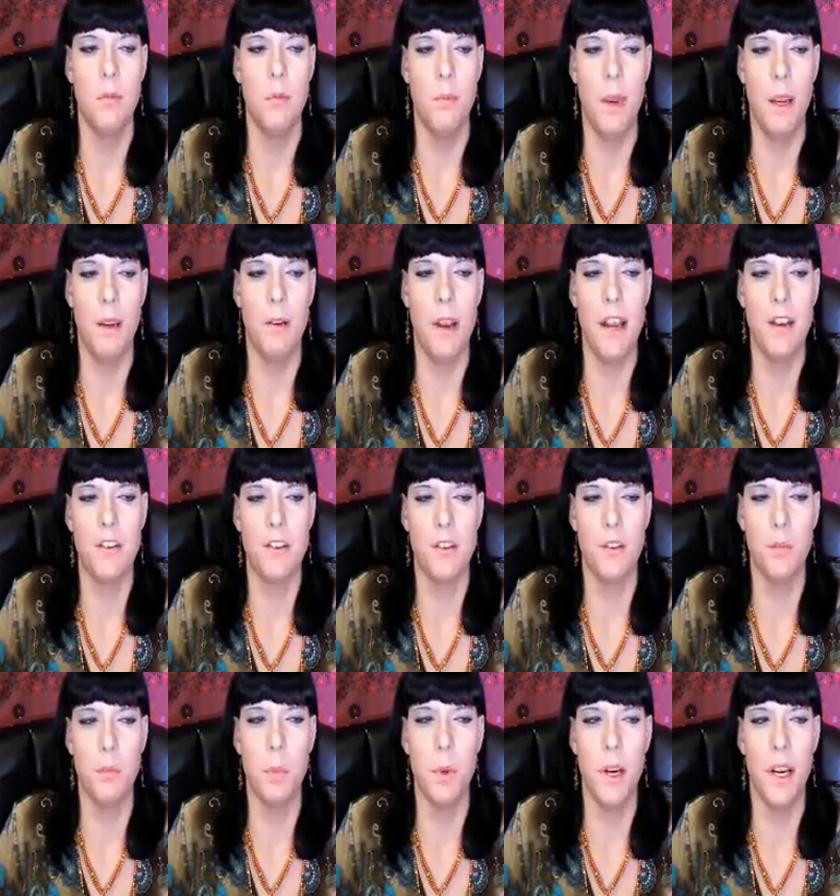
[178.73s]
My
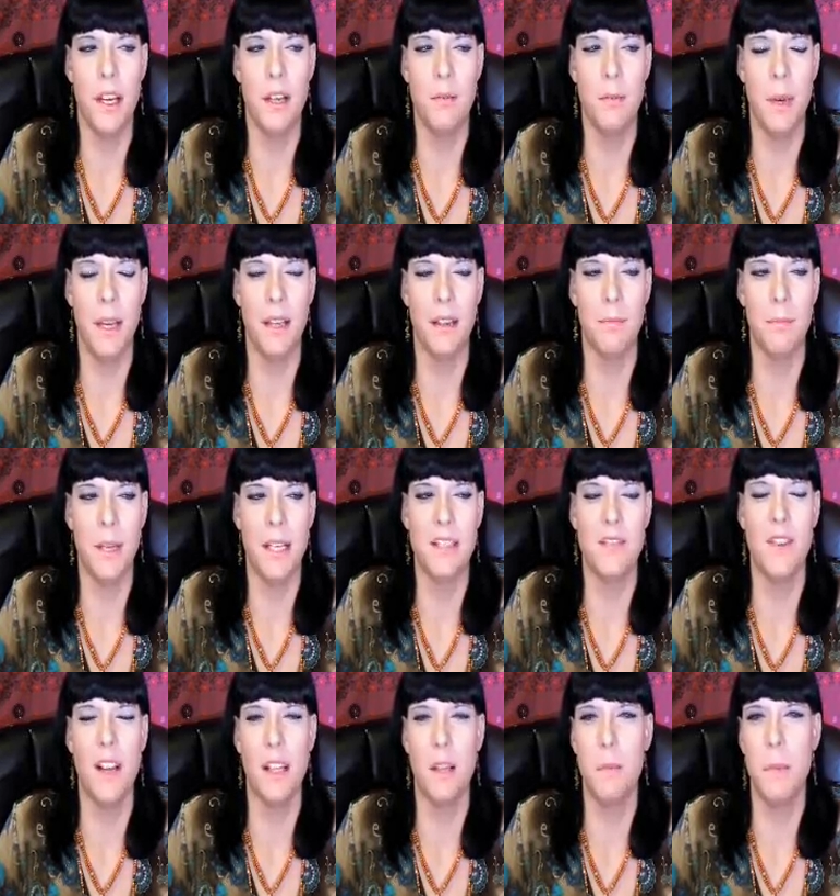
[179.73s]
rational brain, my
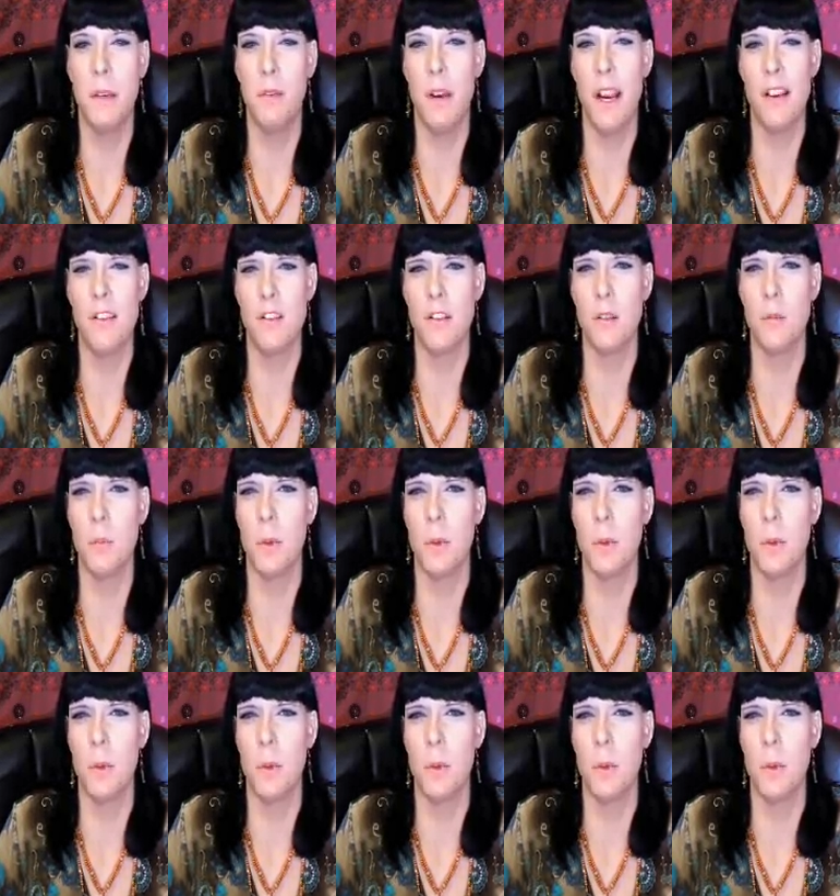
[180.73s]
developing rational